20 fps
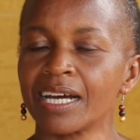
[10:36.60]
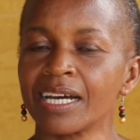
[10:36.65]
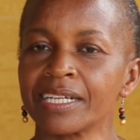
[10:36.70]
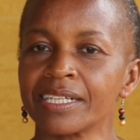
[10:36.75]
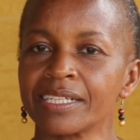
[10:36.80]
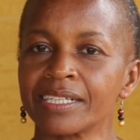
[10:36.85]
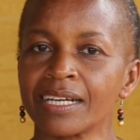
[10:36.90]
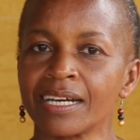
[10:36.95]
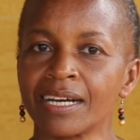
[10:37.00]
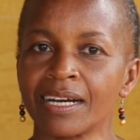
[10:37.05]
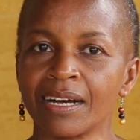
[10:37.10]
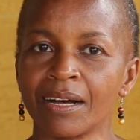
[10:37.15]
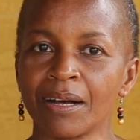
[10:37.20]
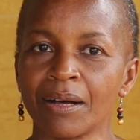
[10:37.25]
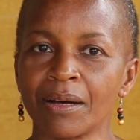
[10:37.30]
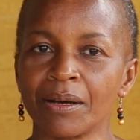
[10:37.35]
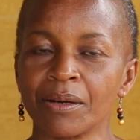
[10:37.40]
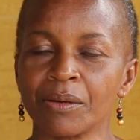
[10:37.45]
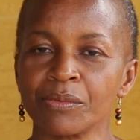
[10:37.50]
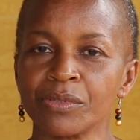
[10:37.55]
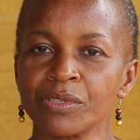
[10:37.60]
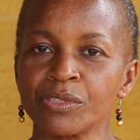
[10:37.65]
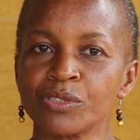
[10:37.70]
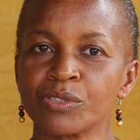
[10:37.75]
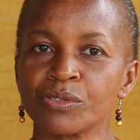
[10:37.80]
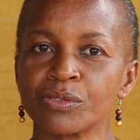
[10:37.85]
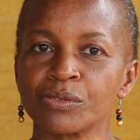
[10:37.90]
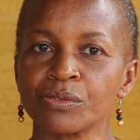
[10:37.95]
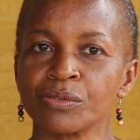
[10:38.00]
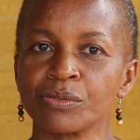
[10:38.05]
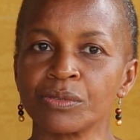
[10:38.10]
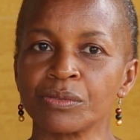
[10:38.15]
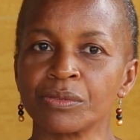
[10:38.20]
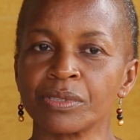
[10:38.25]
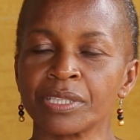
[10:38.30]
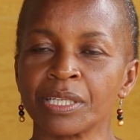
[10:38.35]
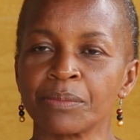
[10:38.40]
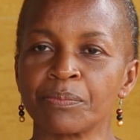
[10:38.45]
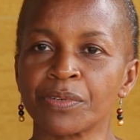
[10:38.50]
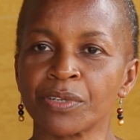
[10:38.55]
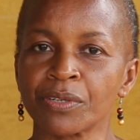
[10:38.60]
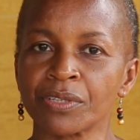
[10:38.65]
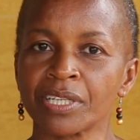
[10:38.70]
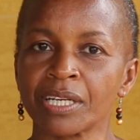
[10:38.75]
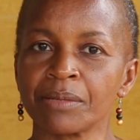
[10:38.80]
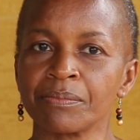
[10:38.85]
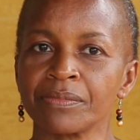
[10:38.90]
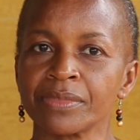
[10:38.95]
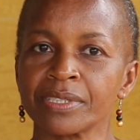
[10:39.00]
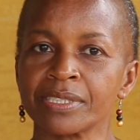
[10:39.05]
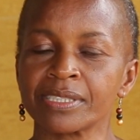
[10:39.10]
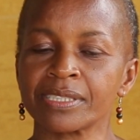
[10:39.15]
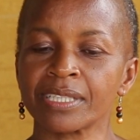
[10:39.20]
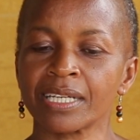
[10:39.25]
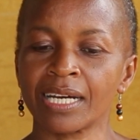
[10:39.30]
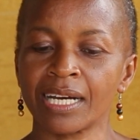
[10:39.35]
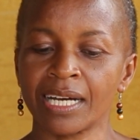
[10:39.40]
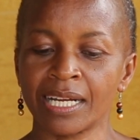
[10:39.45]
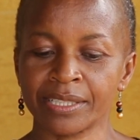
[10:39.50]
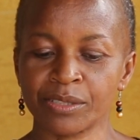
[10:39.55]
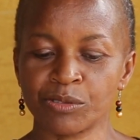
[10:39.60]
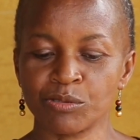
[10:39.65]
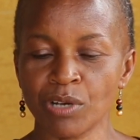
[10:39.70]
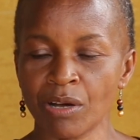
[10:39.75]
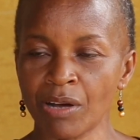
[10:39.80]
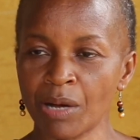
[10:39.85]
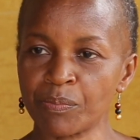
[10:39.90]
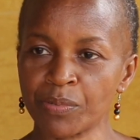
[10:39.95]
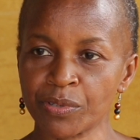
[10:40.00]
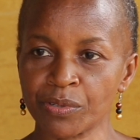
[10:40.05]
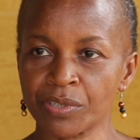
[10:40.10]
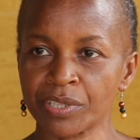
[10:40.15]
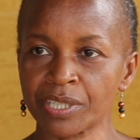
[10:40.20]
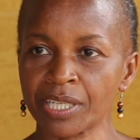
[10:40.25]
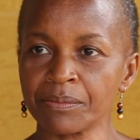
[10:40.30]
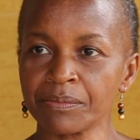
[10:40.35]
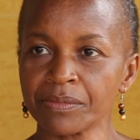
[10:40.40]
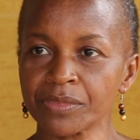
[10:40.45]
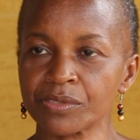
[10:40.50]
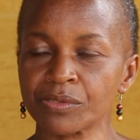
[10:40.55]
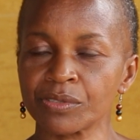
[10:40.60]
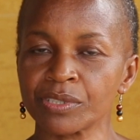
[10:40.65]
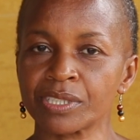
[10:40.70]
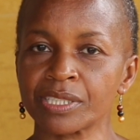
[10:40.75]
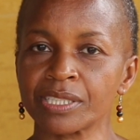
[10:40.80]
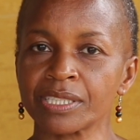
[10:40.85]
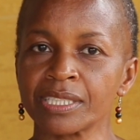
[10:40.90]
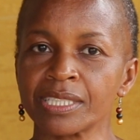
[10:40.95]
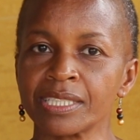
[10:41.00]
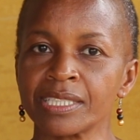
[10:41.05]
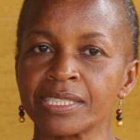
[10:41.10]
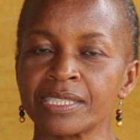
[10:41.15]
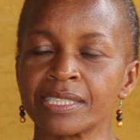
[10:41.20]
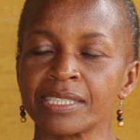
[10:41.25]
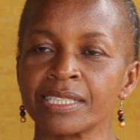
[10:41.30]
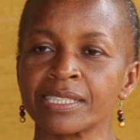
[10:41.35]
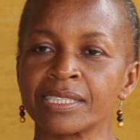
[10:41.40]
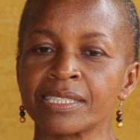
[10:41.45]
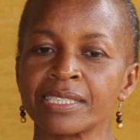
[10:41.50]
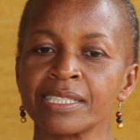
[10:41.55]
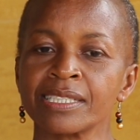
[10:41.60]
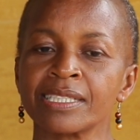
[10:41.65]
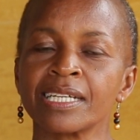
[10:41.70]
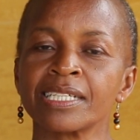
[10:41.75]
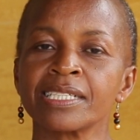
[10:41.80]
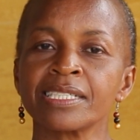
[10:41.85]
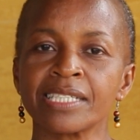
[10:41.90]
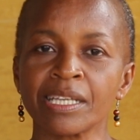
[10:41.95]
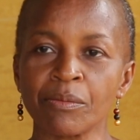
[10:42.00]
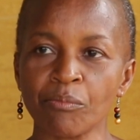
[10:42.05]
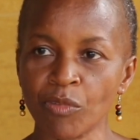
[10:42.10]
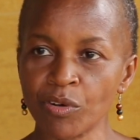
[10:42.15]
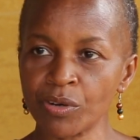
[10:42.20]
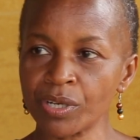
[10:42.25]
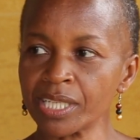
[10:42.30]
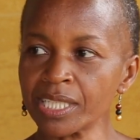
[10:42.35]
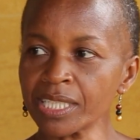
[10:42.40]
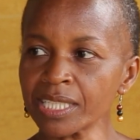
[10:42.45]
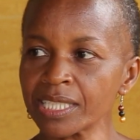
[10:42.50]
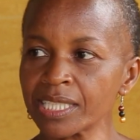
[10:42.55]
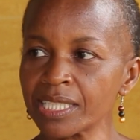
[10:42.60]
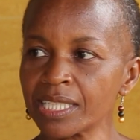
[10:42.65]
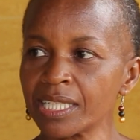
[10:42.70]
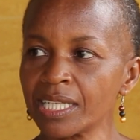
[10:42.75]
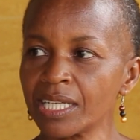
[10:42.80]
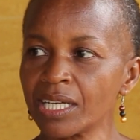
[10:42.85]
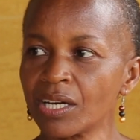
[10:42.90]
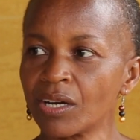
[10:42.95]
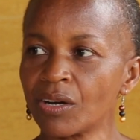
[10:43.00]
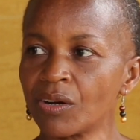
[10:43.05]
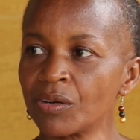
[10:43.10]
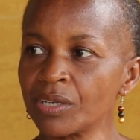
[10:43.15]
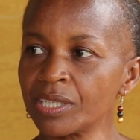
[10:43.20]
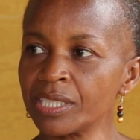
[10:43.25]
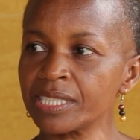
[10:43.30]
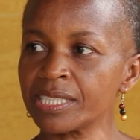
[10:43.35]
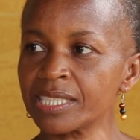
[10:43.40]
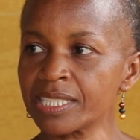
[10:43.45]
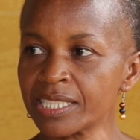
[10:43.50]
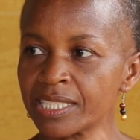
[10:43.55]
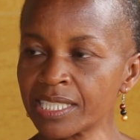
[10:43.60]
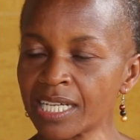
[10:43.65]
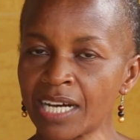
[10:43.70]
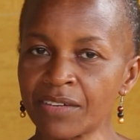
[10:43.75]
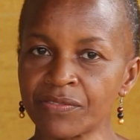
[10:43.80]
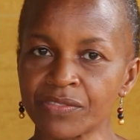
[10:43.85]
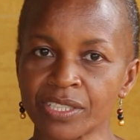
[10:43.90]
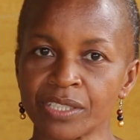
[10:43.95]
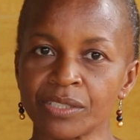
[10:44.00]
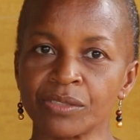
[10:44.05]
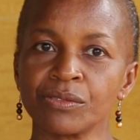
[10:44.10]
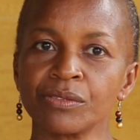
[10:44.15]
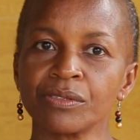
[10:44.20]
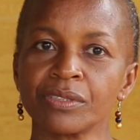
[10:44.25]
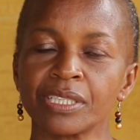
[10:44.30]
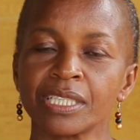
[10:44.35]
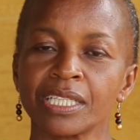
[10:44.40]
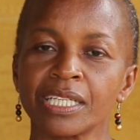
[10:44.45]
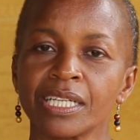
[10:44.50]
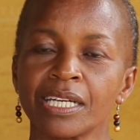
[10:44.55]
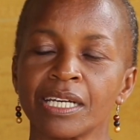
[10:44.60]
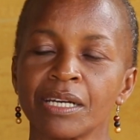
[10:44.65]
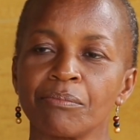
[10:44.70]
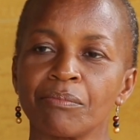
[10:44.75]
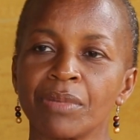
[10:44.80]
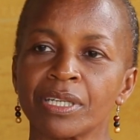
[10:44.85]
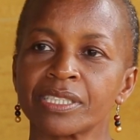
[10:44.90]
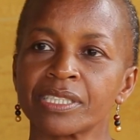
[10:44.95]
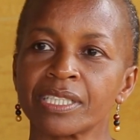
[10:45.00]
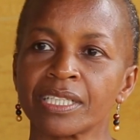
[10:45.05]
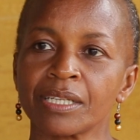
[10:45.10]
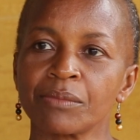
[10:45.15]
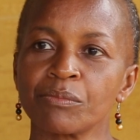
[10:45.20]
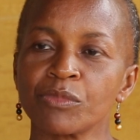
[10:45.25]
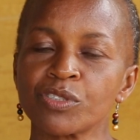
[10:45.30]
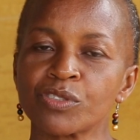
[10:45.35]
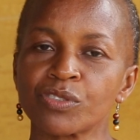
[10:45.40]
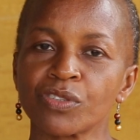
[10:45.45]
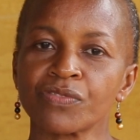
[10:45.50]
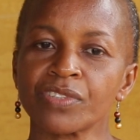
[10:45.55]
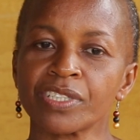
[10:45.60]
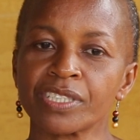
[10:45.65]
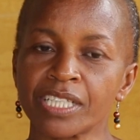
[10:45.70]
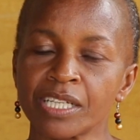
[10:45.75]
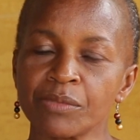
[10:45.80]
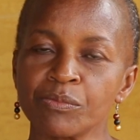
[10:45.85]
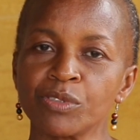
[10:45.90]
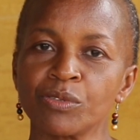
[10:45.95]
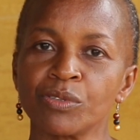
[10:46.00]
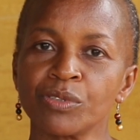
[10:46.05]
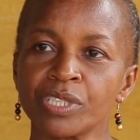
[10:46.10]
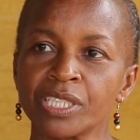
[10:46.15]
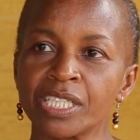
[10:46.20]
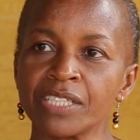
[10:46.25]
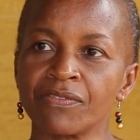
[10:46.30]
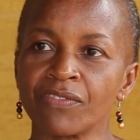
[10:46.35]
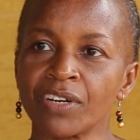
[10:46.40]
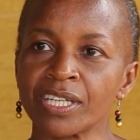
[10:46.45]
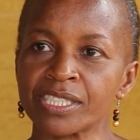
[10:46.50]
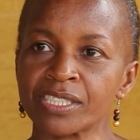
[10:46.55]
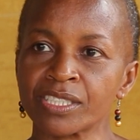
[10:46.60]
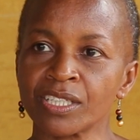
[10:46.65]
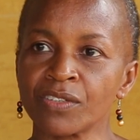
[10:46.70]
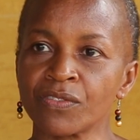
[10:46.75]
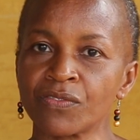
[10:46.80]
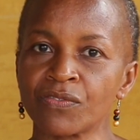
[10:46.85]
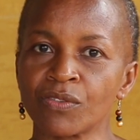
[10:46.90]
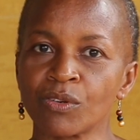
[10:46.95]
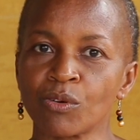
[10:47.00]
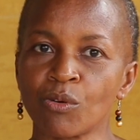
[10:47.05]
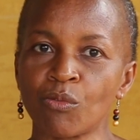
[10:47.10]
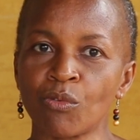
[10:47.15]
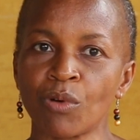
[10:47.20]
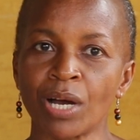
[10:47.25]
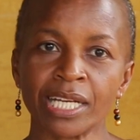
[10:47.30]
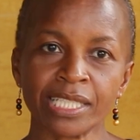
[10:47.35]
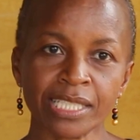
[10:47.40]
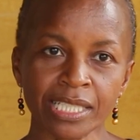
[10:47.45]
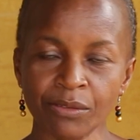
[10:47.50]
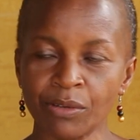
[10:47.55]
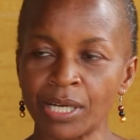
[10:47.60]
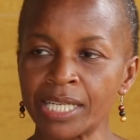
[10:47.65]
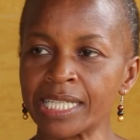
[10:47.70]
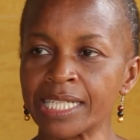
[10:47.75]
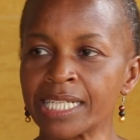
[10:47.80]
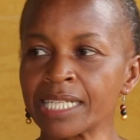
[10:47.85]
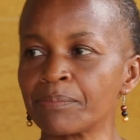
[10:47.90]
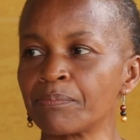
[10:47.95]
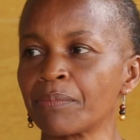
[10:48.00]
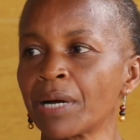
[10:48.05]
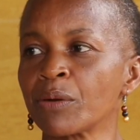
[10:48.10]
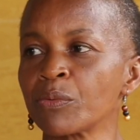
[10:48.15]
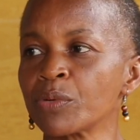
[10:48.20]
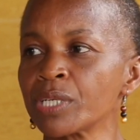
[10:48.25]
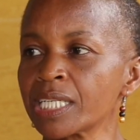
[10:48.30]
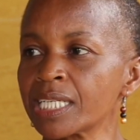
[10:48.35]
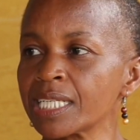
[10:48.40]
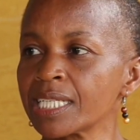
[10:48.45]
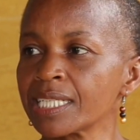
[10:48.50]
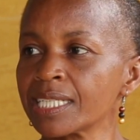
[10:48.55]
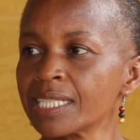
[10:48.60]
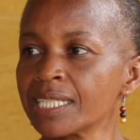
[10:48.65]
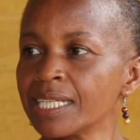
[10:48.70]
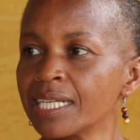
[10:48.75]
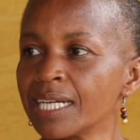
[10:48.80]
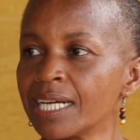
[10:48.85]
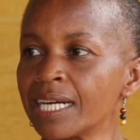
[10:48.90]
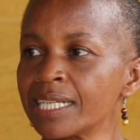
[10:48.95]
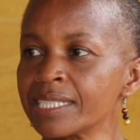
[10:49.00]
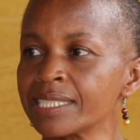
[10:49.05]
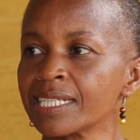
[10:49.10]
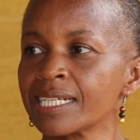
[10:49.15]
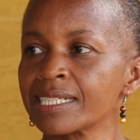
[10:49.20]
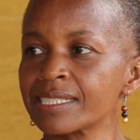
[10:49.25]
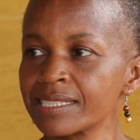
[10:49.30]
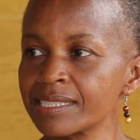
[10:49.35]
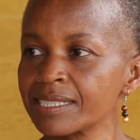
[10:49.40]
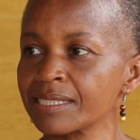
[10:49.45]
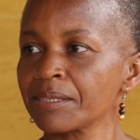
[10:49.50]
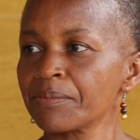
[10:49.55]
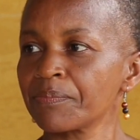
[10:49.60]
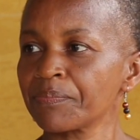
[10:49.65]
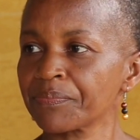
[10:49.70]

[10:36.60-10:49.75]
And the program is a 2-hour program, so it's either in the morning or in the afternoon. But most of the time we would give ourselves one day per week and just